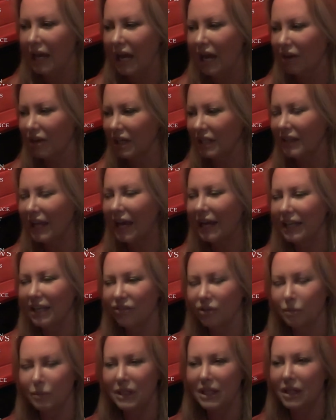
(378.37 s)
How could that
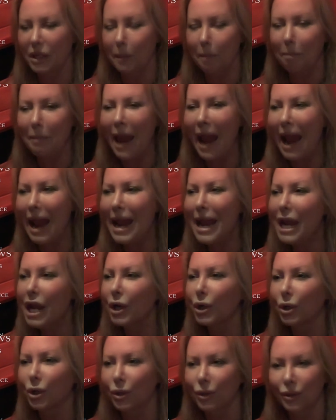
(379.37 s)
even be
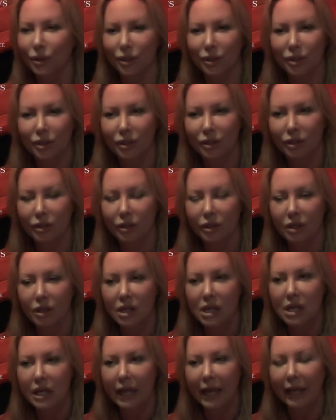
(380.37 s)
compared?
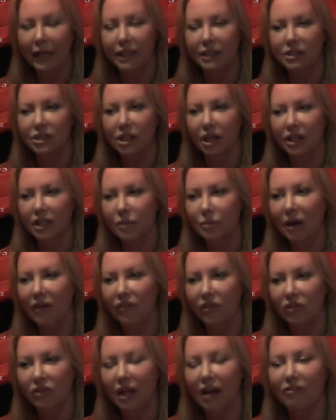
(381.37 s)
And it's talking about
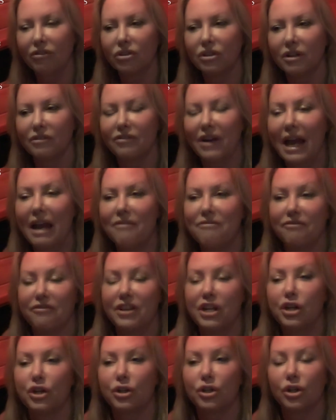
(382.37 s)
the level of
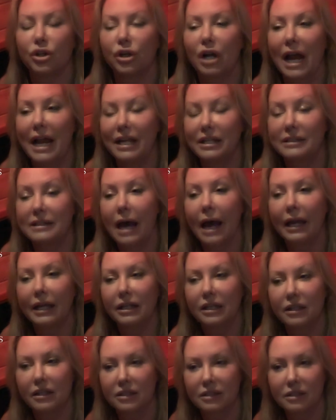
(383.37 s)
fear or
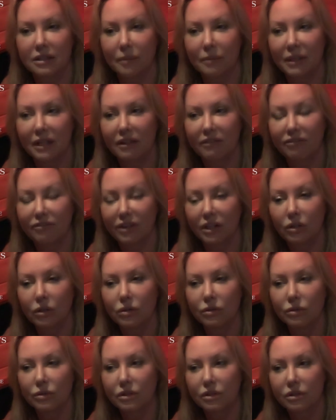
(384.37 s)
anxiety that somebody
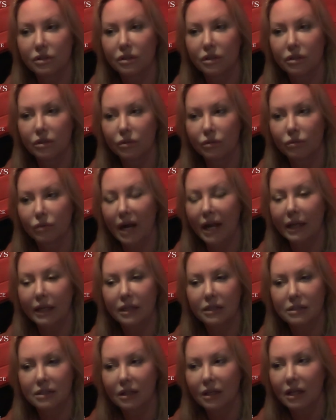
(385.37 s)
feels,
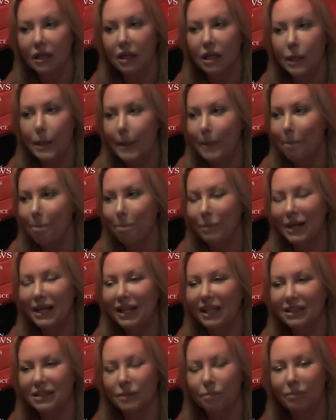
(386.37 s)
right? But
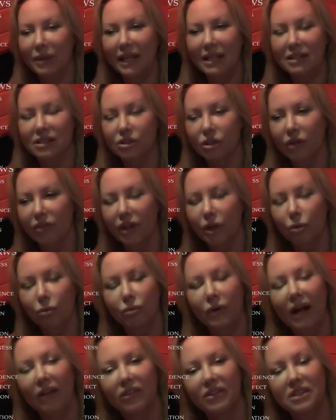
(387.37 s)
it's based on their
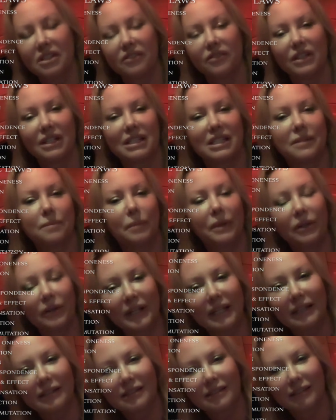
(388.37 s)
relative
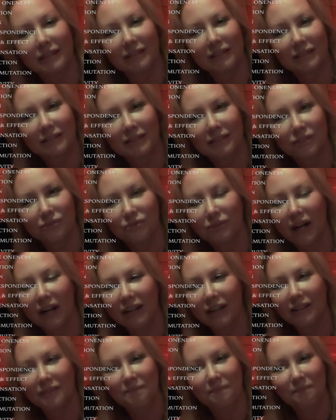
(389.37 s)
experiences,
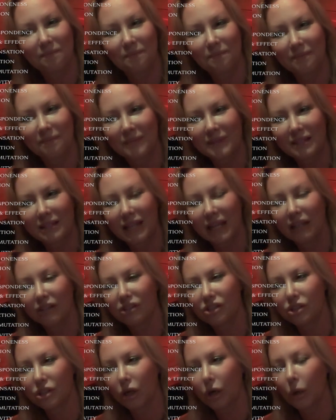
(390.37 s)
right? And
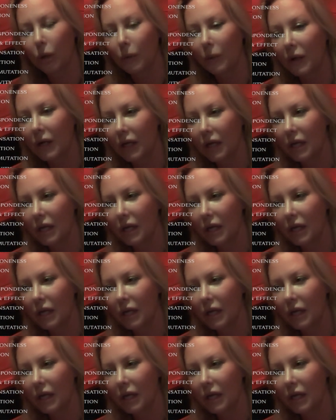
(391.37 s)
so